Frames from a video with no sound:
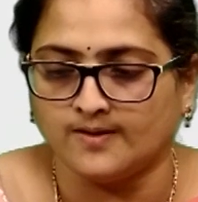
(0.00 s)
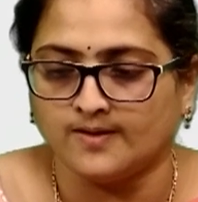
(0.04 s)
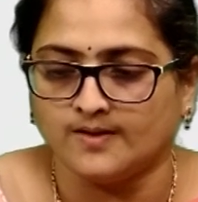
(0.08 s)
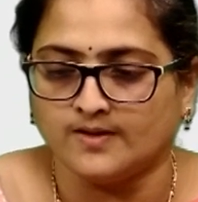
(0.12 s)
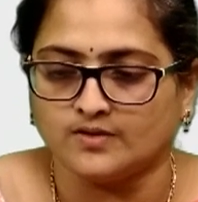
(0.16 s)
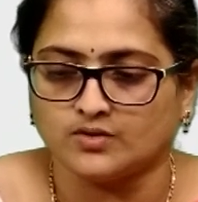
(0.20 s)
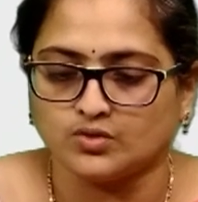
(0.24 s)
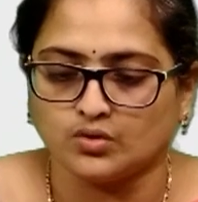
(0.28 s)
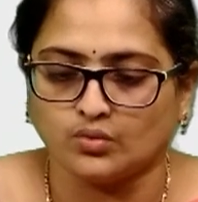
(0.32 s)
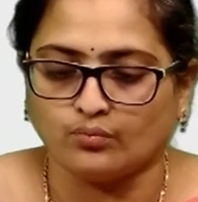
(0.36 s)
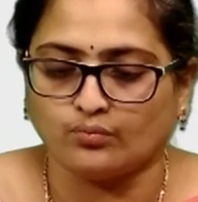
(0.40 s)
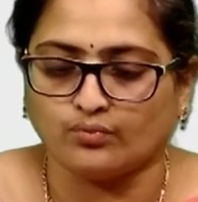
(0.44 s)

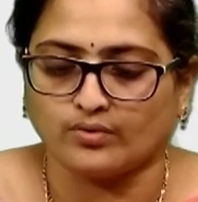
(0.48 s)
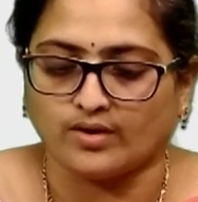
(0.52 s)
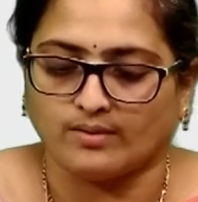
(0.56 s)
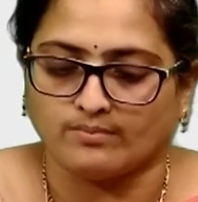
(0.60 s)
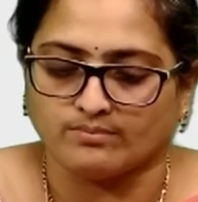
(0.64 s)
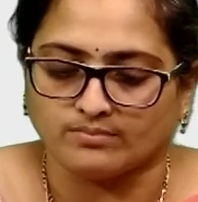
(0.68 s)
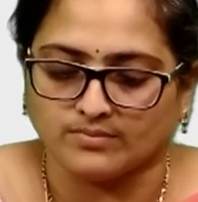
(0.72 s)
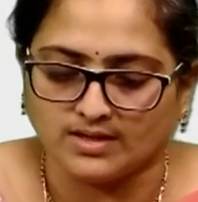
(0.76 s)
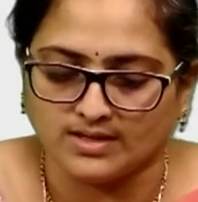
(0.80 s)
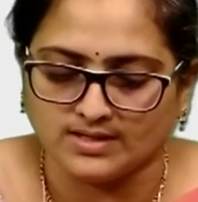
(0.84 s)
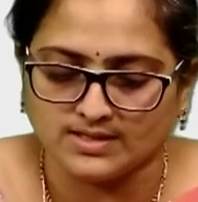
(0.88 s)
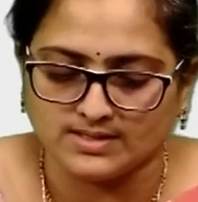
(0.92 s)
So,
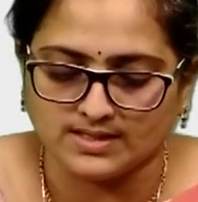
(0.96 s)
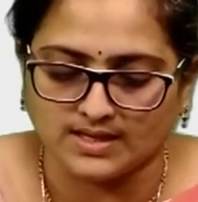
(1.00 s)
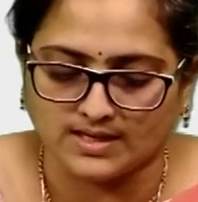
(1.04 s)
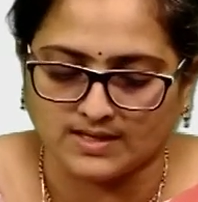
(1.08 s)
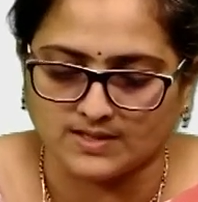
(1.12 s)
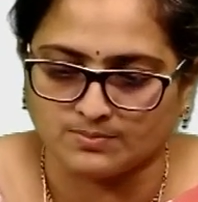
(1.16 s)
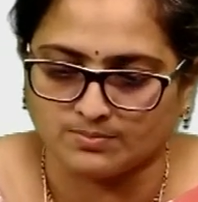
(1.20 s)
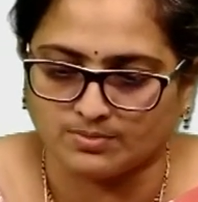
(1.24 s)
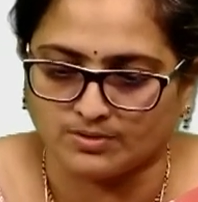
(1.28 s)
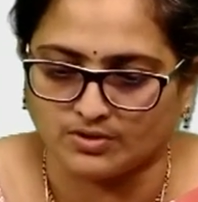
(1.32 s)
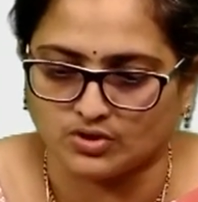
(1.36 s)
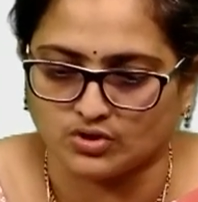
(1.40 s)
from this
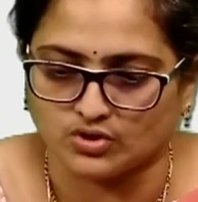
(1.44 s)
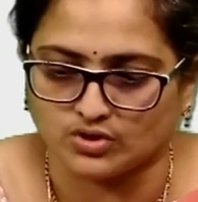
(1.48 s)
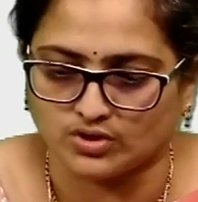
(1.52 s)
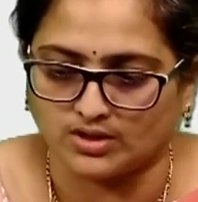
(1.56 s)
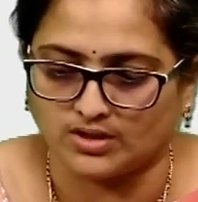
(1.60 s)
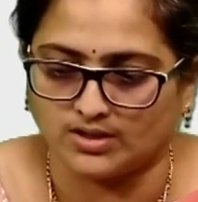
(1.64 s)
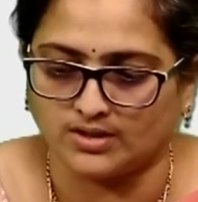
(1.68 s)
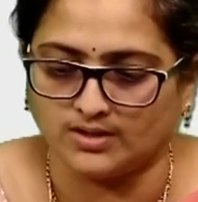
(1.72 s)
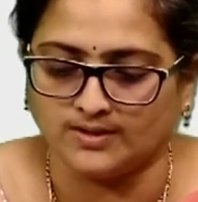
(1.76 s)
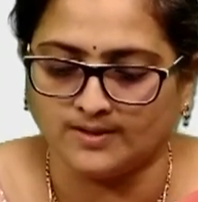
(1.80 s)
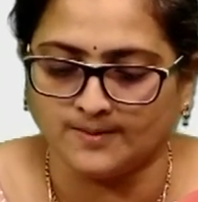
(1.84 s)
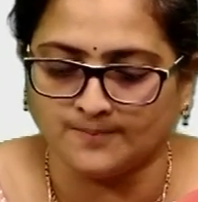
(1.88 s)

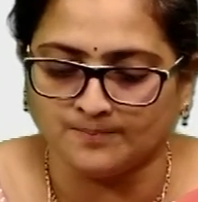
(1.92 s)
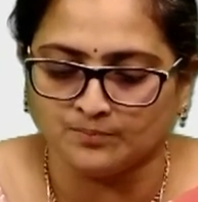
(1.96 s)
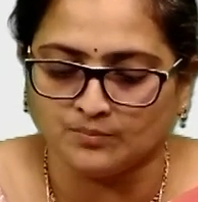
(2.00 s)
expression,